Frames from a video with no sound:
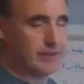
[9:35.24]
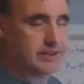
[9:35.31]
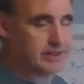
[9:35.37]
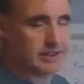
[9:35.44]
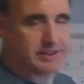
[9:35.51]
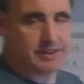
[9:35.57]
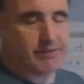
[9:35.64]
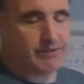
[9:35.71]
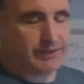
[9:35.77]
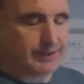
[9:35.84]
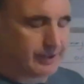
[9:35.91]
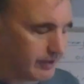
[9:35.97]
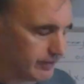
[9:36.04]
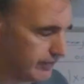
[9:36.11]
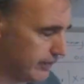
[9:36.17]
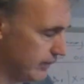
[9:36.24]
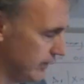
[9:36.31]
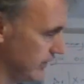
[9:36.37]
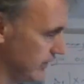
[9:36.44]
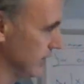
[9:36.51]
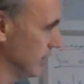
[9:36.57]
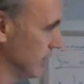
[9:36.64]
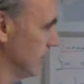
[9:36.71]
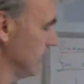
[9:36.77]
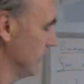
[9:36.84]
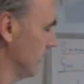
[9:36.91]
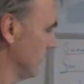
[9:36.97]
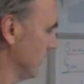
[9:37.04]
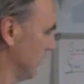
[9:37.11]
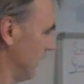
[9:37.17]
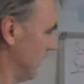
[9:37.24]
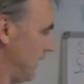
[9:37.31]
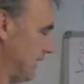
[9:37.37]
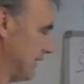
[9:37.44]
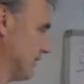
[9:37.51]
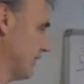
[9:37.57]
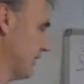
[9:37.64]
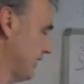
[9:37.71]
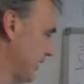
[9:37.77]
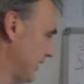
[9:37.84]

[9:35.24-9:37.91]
this is something I've had.